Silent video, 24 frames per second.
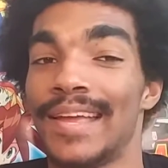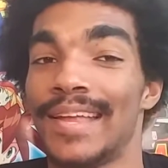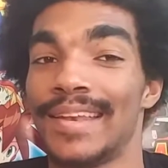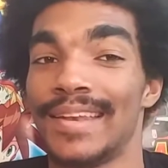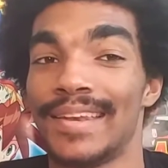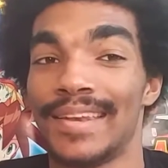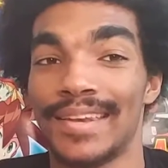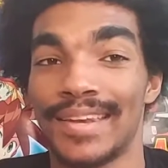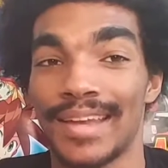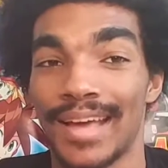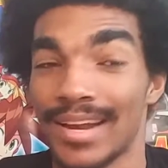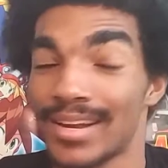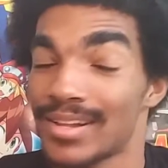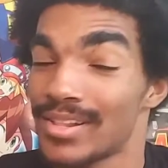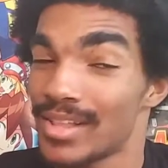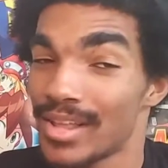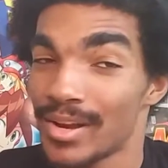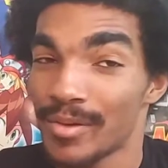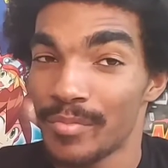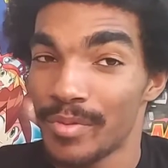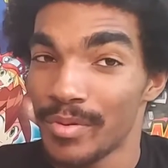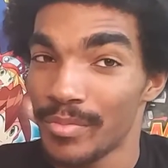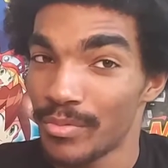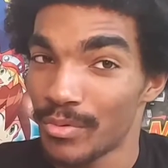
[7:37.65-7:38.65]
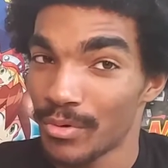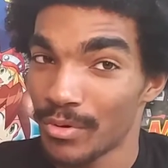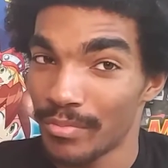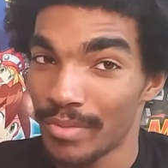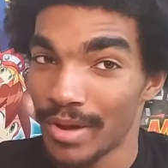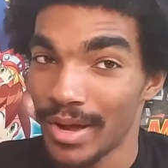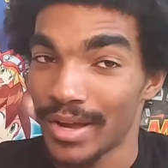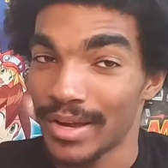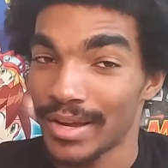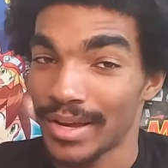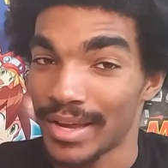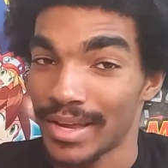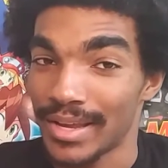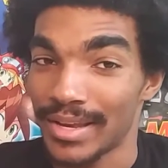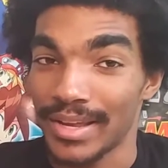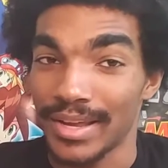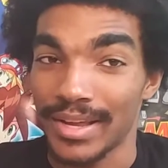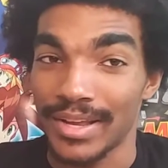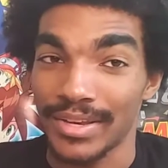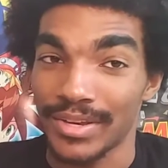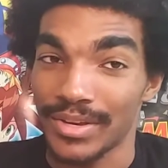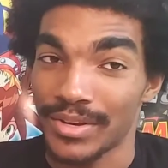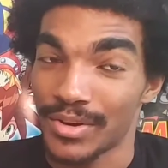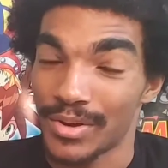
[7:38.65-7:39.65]
not a lot of people were buying it.
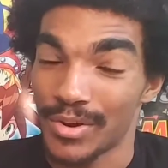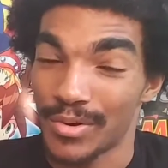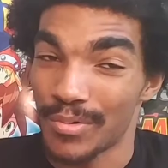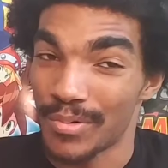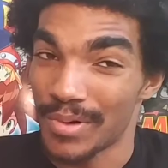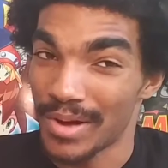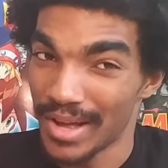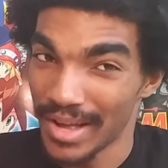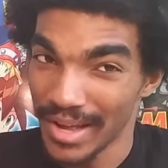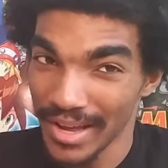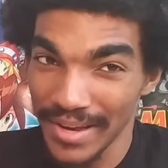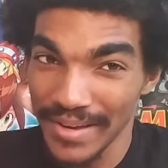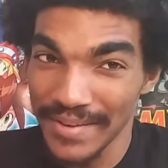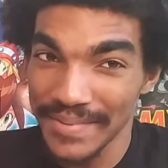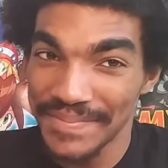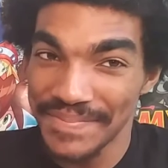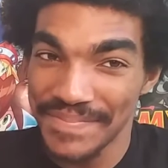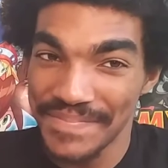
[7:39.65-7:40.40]
And you know why?